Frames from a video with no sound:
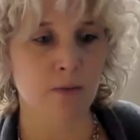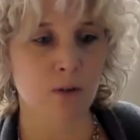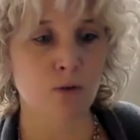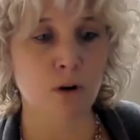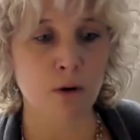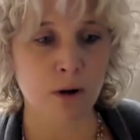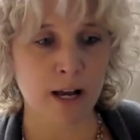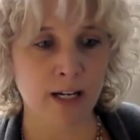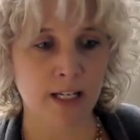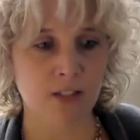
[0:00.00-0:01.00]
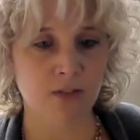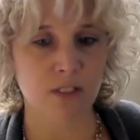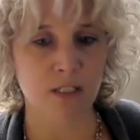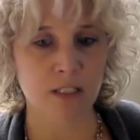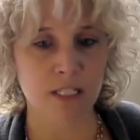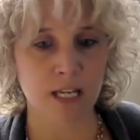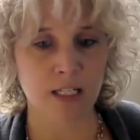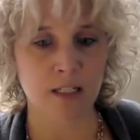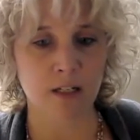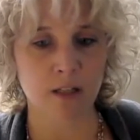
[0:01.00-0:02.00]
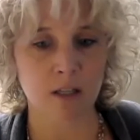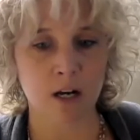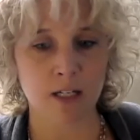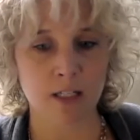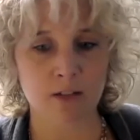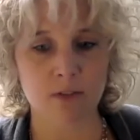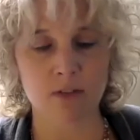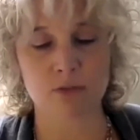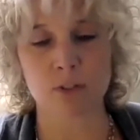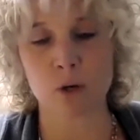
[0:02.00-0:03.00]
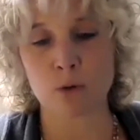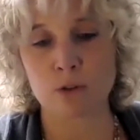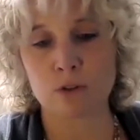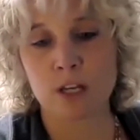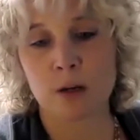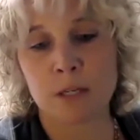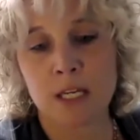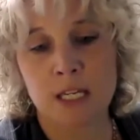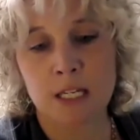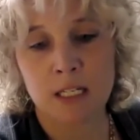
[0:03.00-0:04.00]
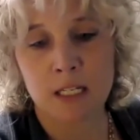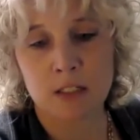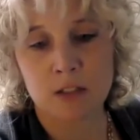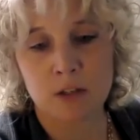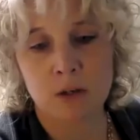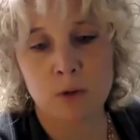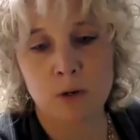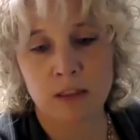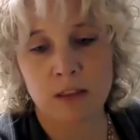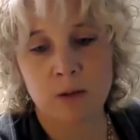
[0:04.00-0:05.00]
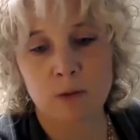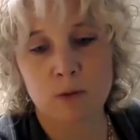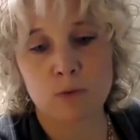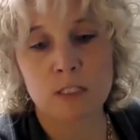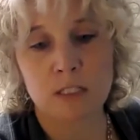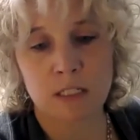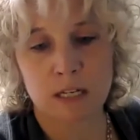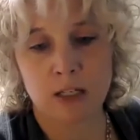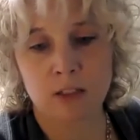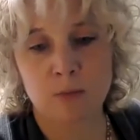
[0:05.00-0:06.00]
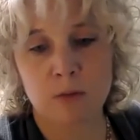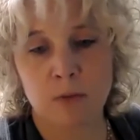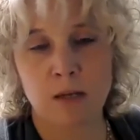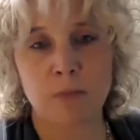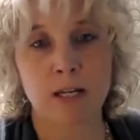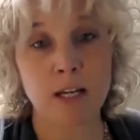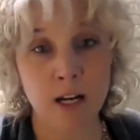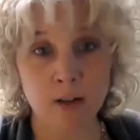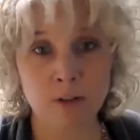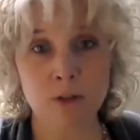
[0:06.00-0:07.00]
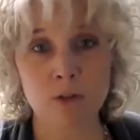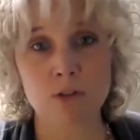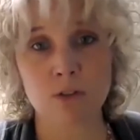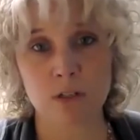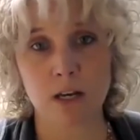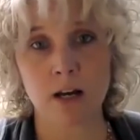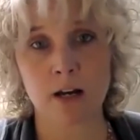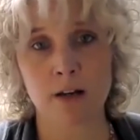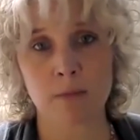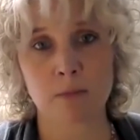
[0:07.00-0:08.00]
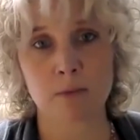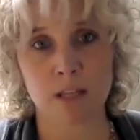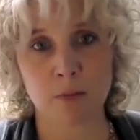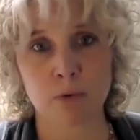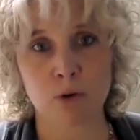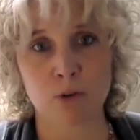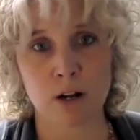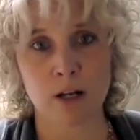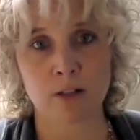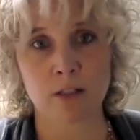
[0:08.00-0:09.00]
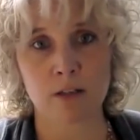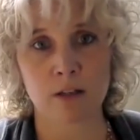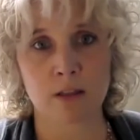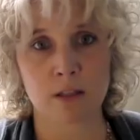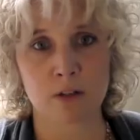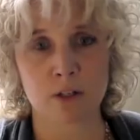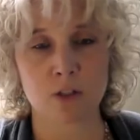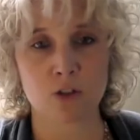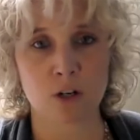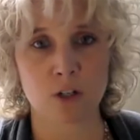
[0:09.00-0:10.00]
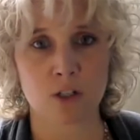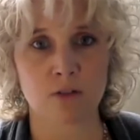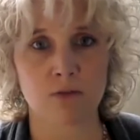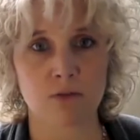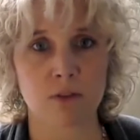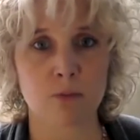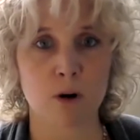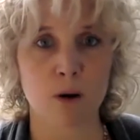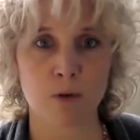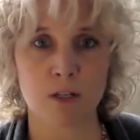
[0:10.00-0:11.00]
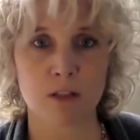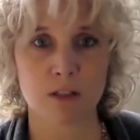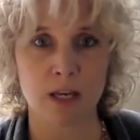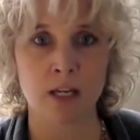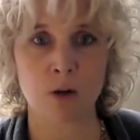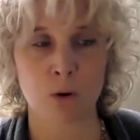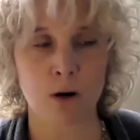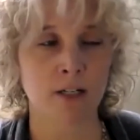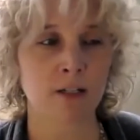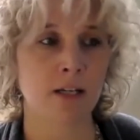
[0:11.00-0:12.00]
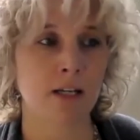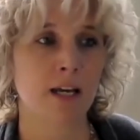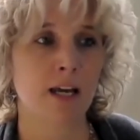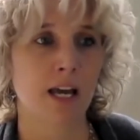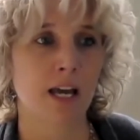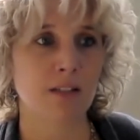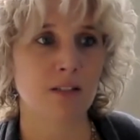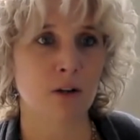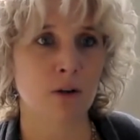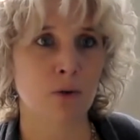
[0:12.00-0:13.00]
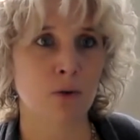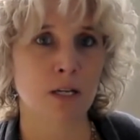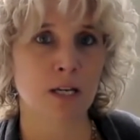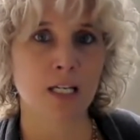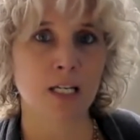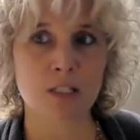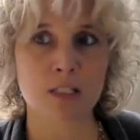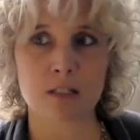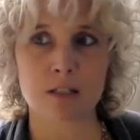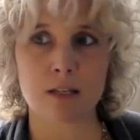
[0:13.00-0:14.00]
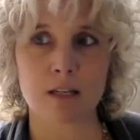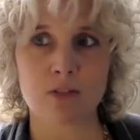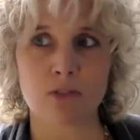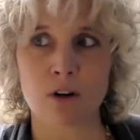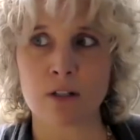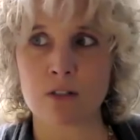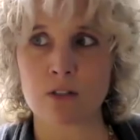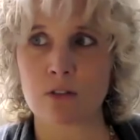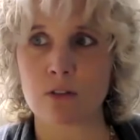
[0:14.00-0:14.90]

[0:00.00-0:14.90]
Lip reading: ProET has facilitated a lot of different owners coming in. And so I think there was a recent announcement made by Kairos. They broke ground in their construction of the property that they acquired. And so it just, as far as